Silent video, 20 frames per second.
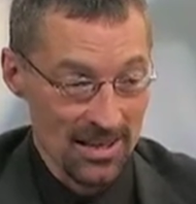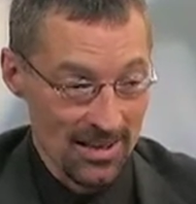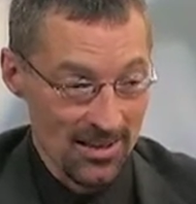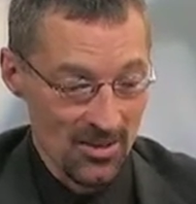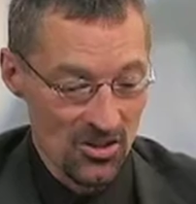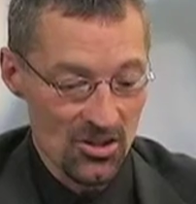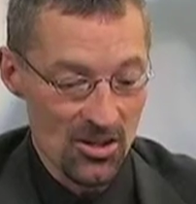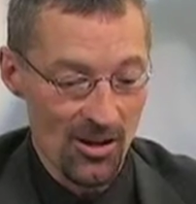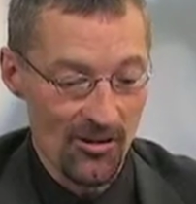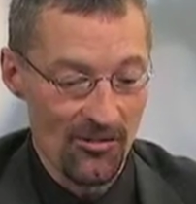
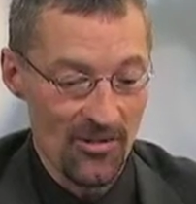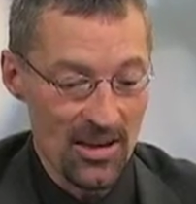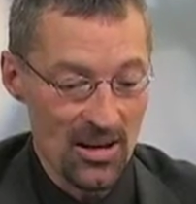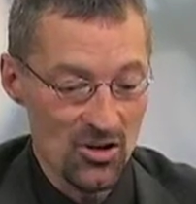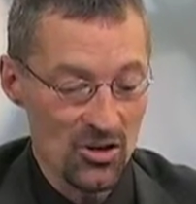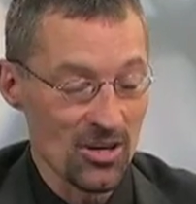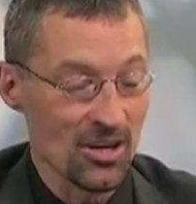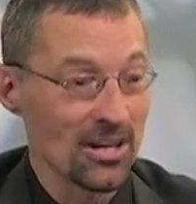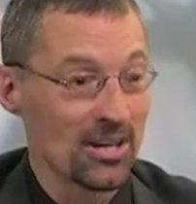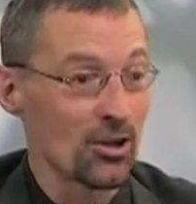in
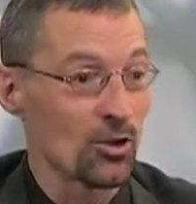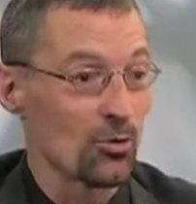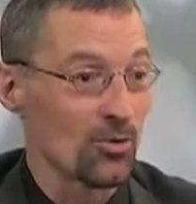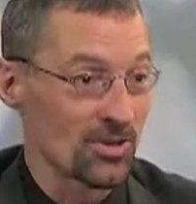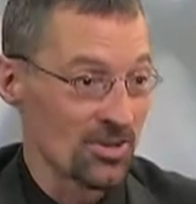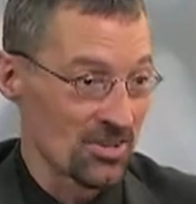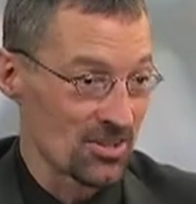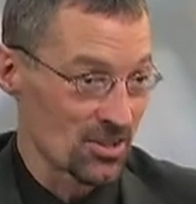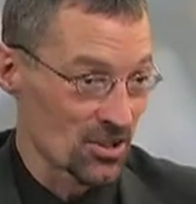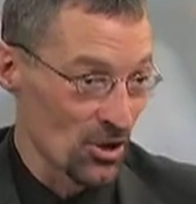salvation into
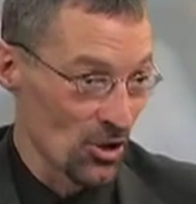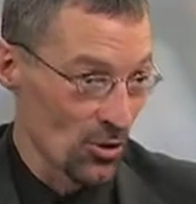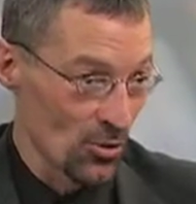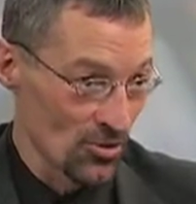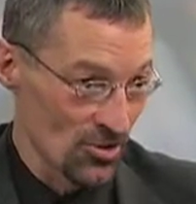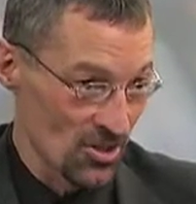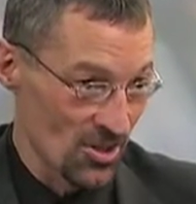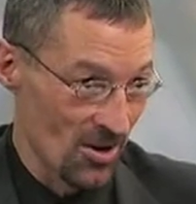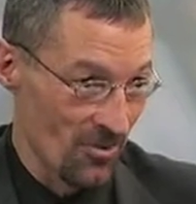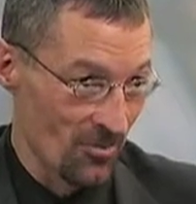a
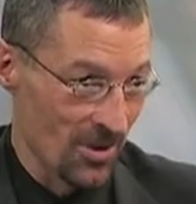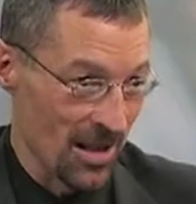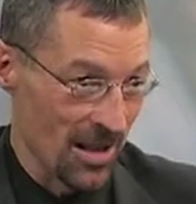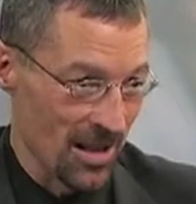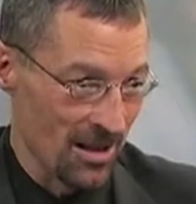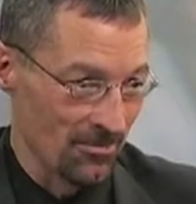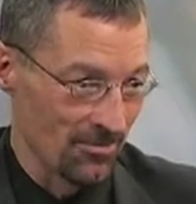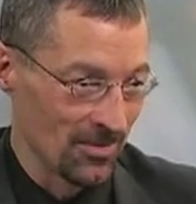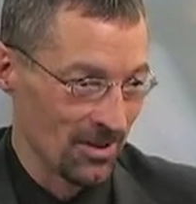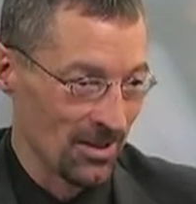zero-sum
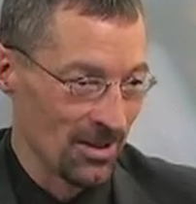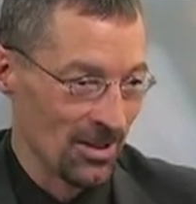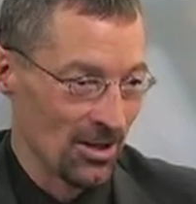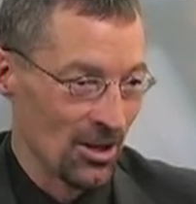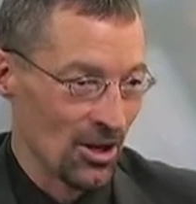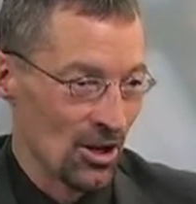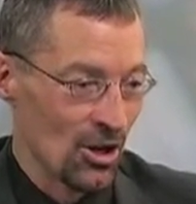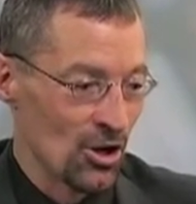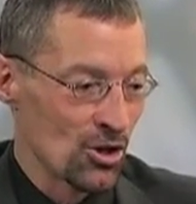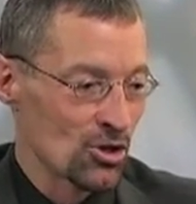game.
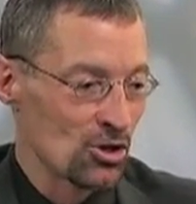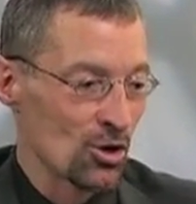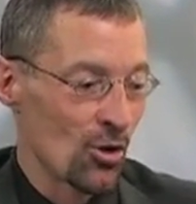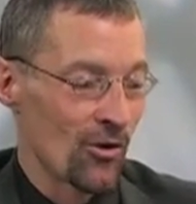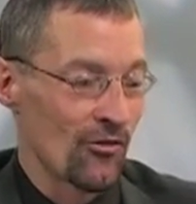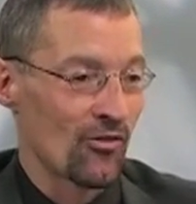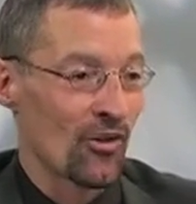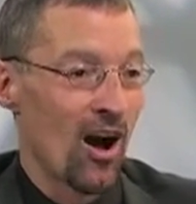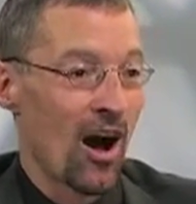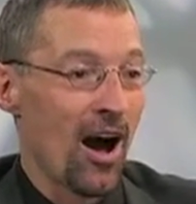So
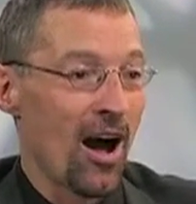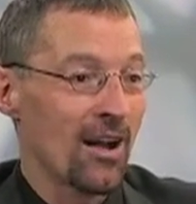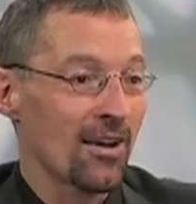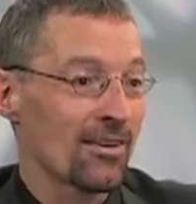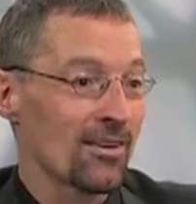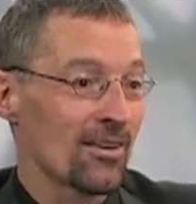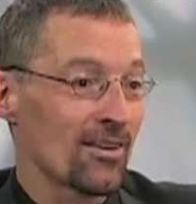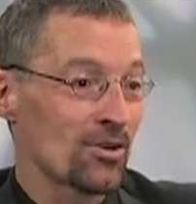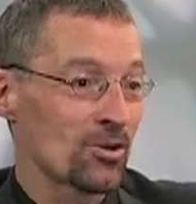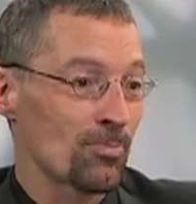if
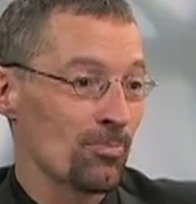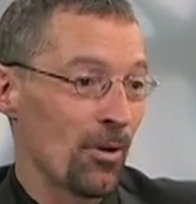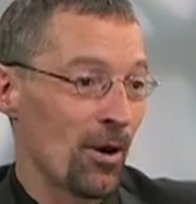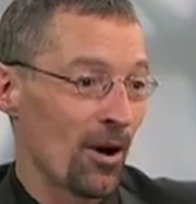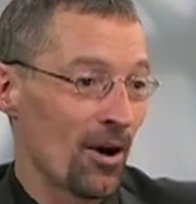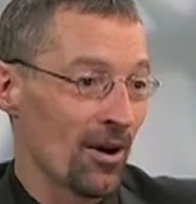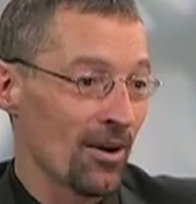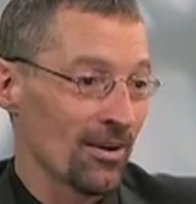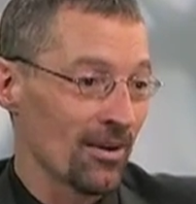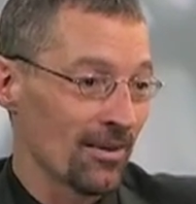God does
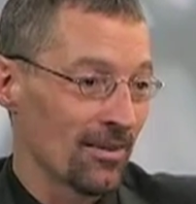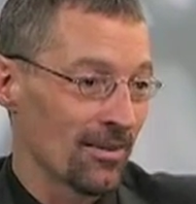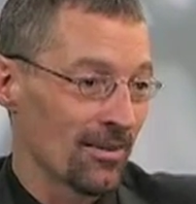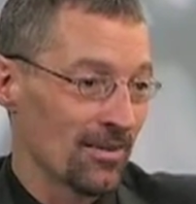part,